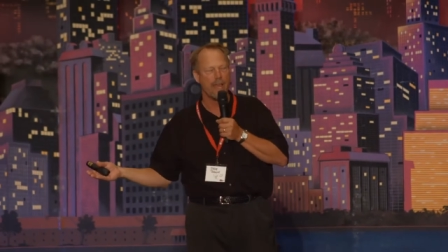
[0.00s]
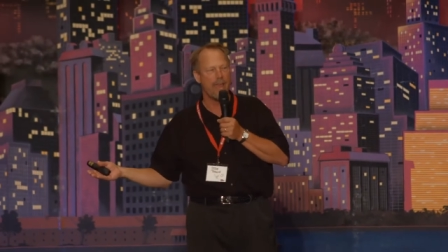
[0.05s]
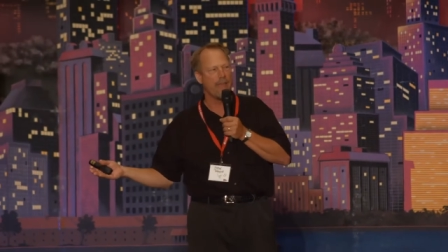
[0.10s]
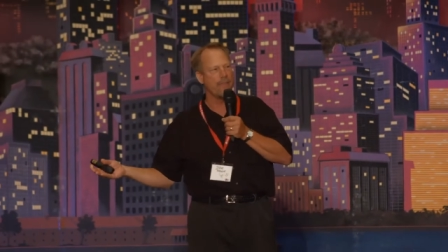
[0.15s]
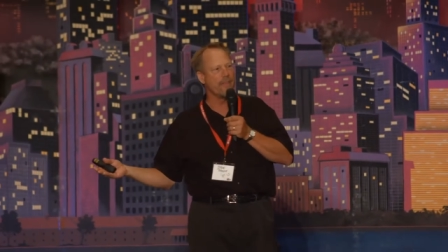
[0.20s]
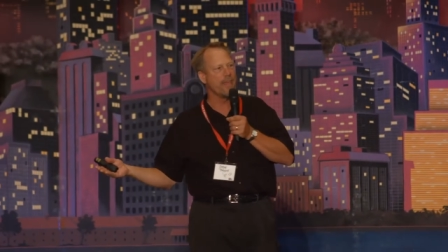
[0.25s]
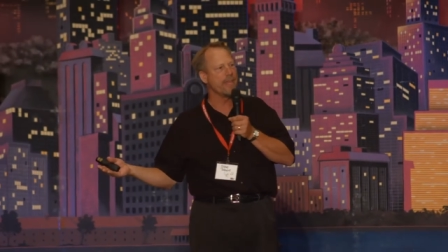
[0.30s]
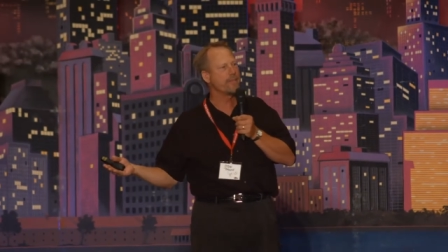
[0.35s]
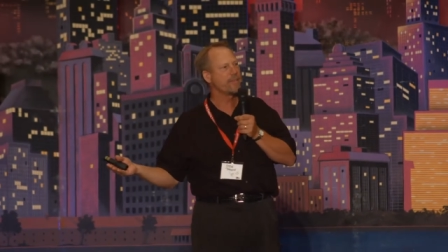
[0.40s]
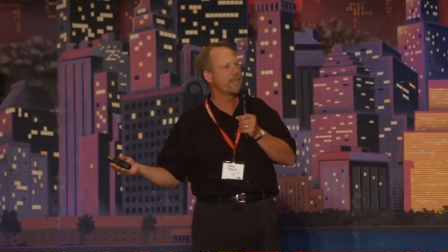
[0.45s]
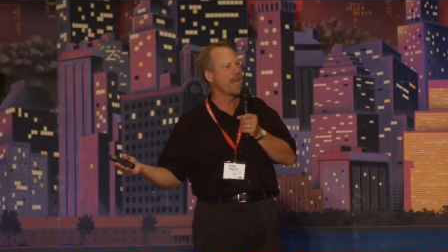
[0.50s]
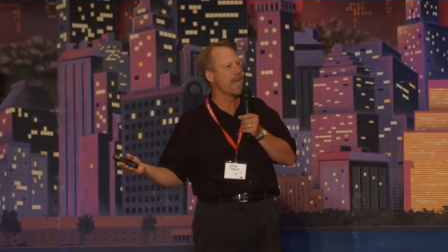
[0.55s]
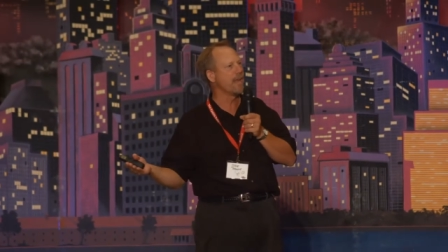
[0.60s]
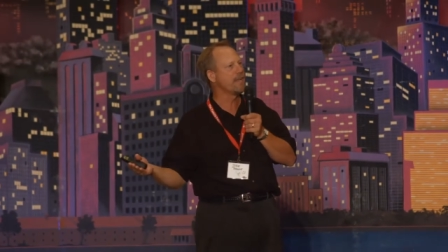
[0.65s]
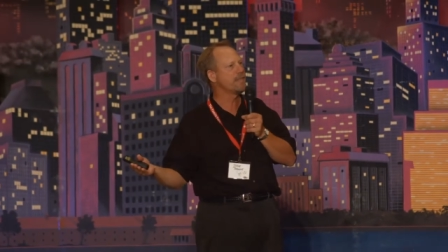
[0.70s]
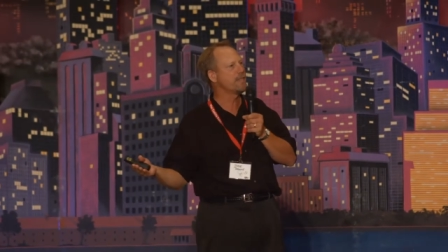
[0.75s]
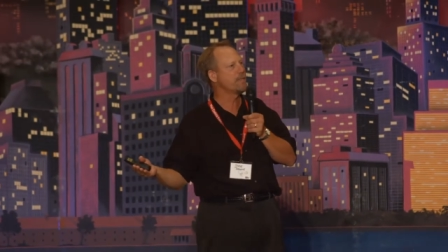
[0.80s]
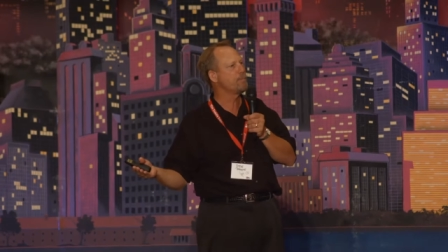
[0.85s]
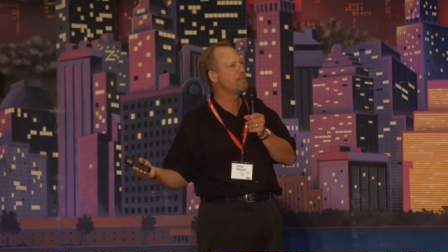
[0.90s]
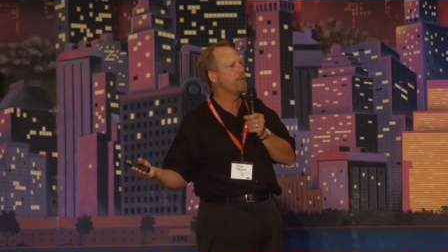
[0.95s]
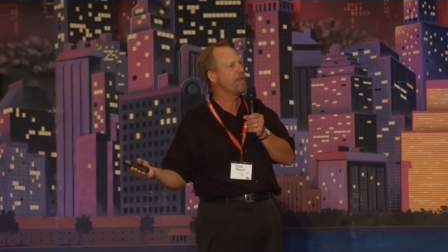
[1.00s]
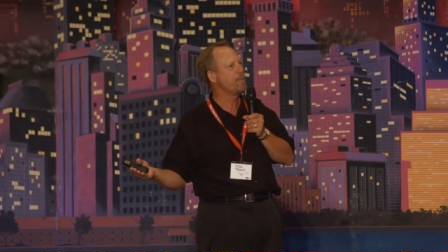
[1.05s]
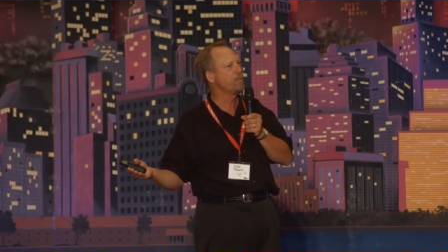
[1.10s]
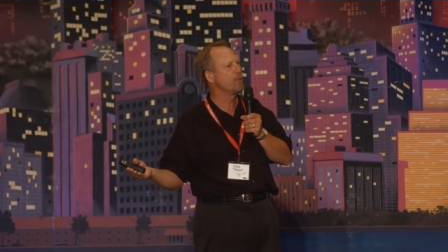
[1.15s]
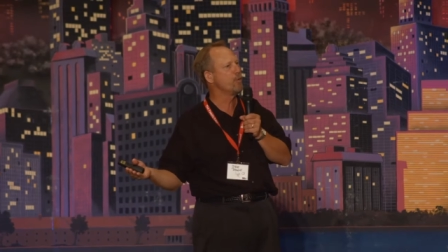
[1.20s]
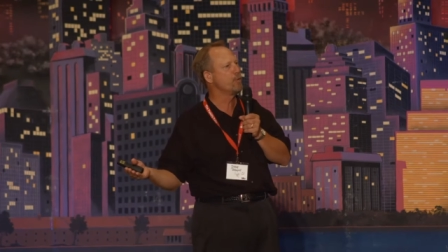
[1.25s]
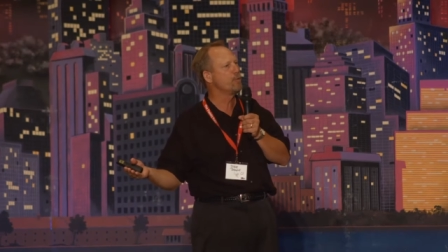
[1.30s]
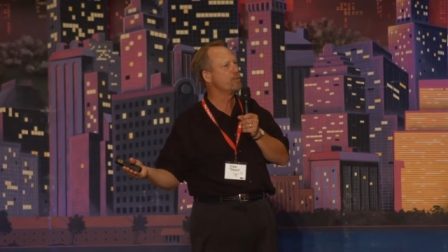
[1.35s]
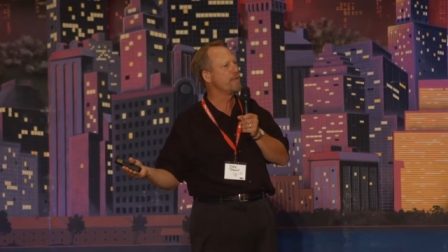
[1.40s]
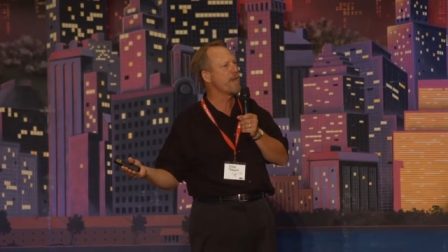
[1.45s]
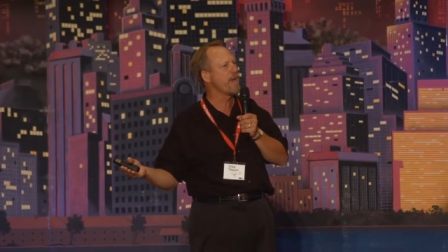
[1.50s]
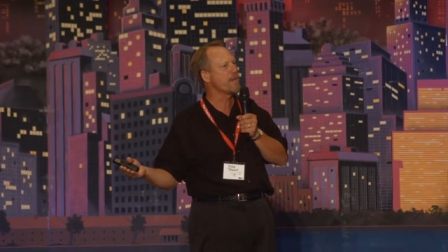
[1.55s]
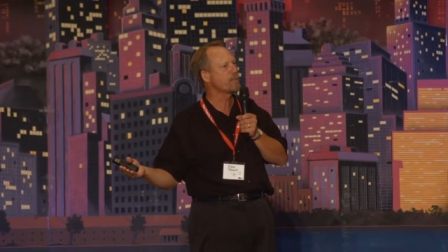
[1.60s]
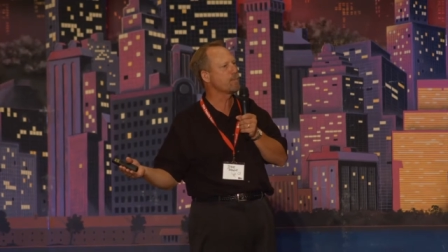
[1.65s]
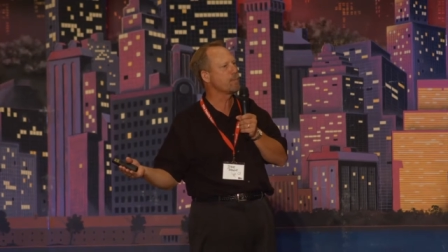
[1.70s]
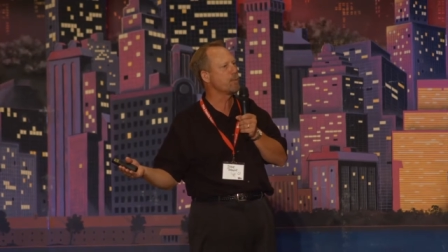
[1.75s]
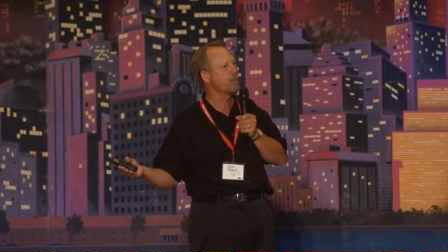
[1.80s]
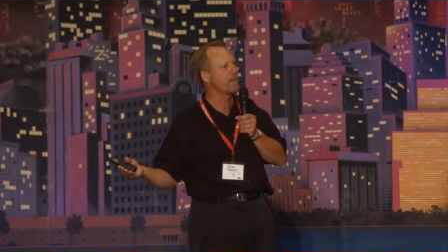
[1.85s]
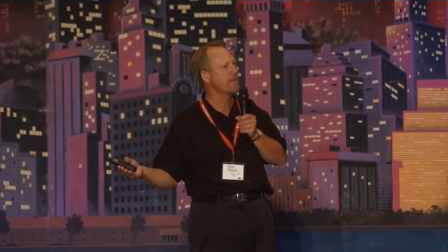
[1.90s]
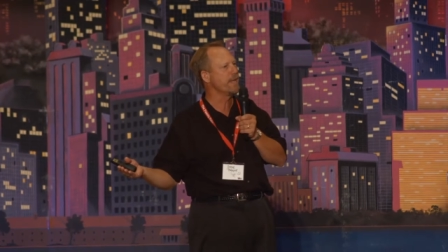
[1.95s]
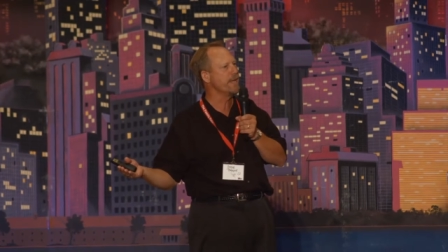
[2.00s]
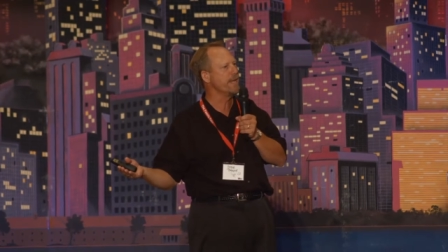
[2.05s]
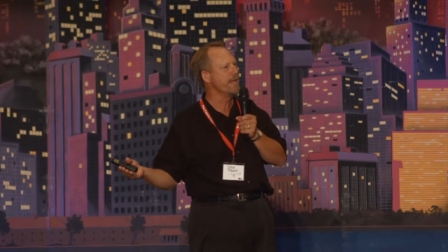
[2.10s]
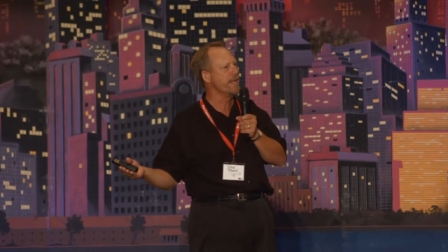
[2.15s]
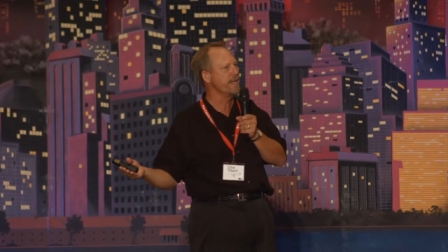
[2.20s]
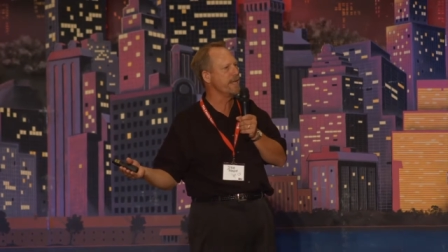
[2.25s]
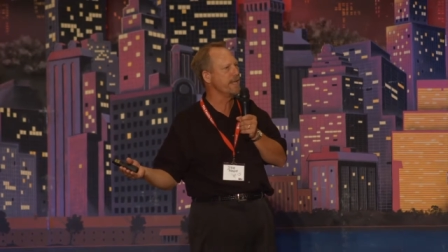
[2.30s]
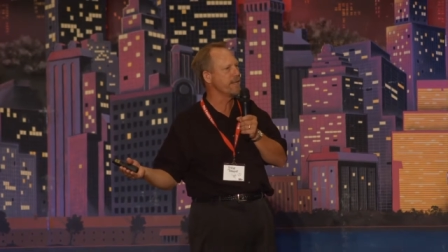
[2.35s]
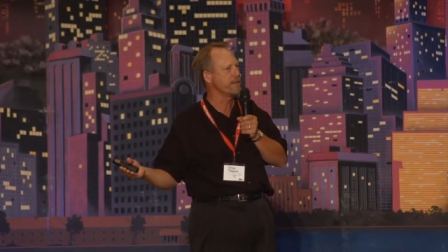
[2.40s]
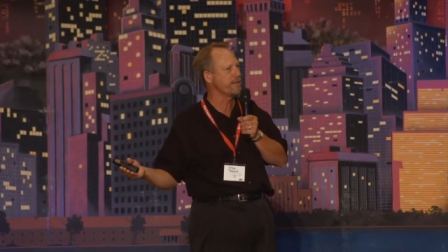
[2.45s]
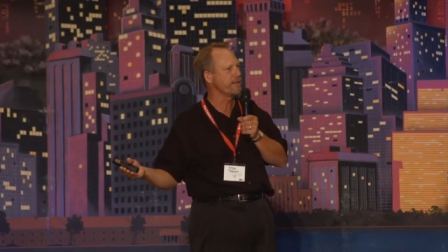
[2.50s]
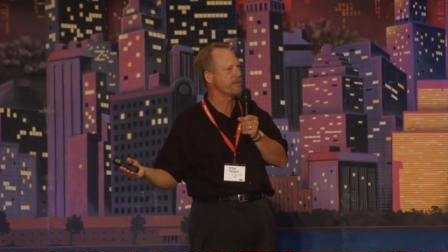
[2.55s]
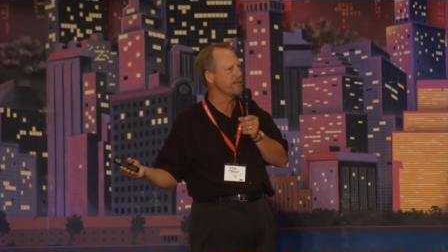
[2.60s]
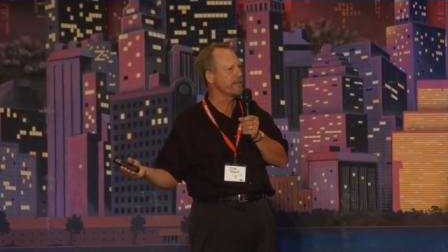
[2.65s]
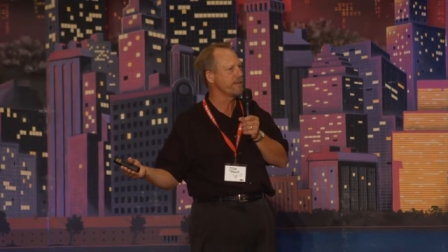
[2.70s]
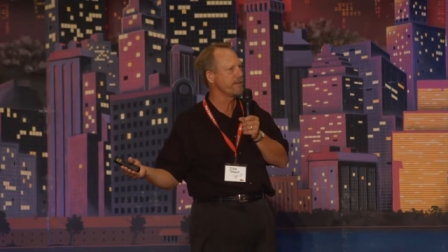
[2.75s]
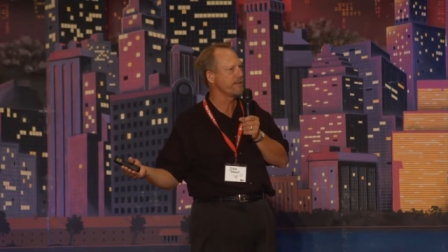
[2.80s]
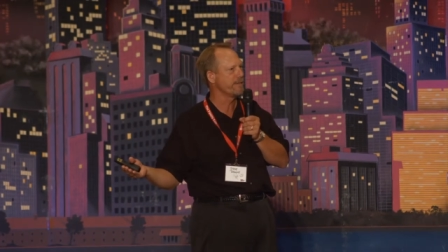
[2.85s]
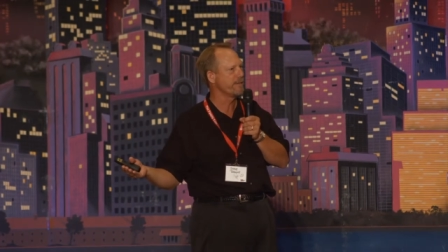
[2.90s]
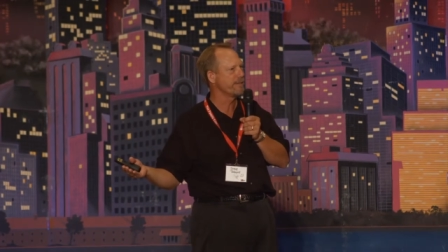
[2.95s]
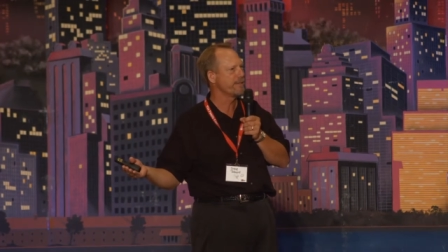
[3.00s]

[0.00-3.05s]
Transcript: And they sell it to people who desperately need it.